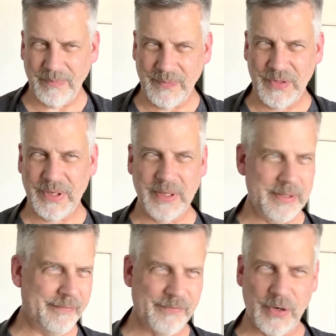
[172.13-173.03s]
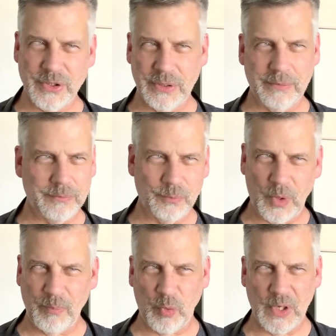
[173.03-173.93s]
the version
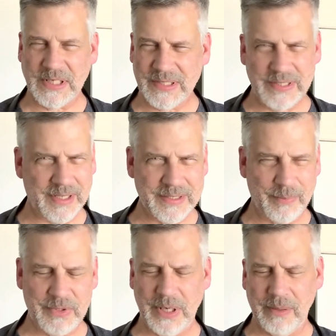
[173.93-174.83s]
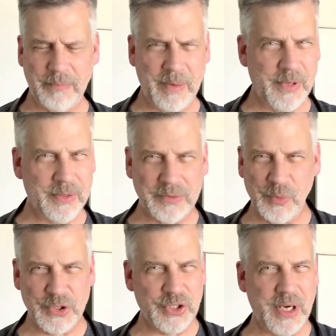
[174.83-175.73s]
1.6 update. Maybe it
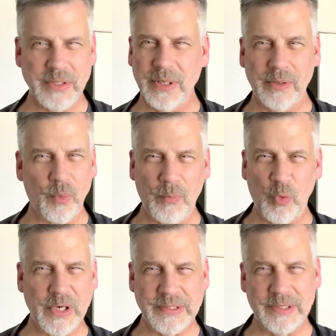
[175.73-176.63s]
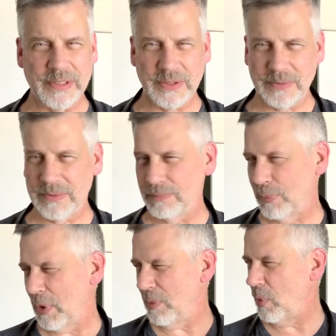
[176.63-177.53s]
was changed on the
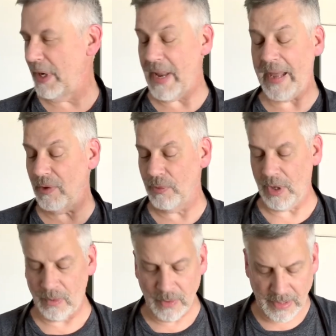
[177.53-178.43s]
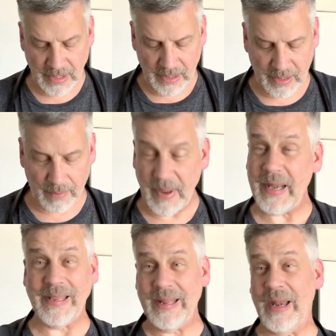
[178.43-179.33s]
1.6.1, I don't know. And
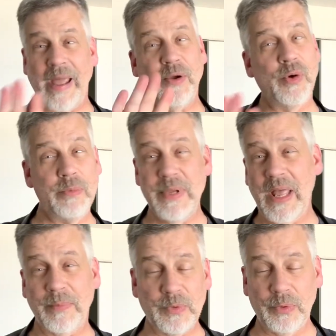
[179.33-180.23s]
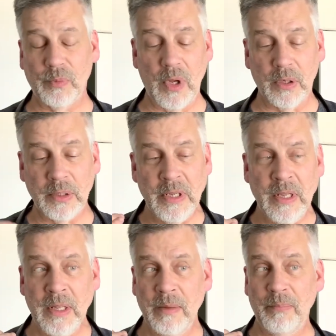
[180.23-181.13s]
again, I could be absolutely wrong,
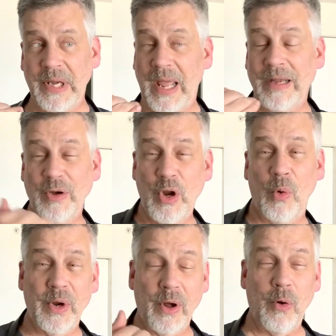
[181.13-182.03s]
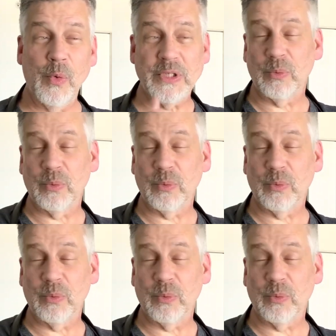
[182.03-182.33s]
but I know it always